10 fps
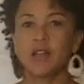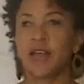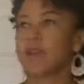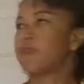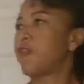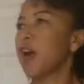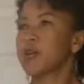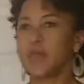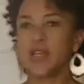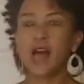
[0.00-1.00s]
like
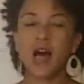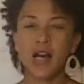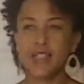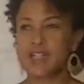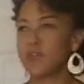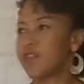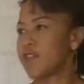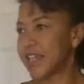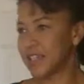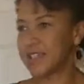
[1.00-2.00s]
far beyond, even if
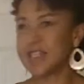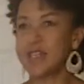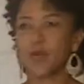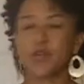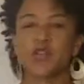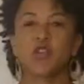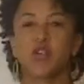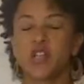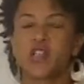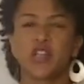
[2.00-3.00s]
they could see the person
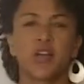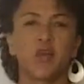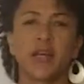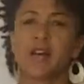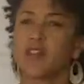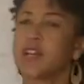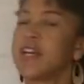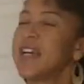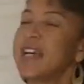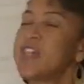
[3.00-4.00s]
cringing or whatever.
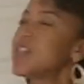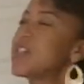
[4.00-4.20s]
It's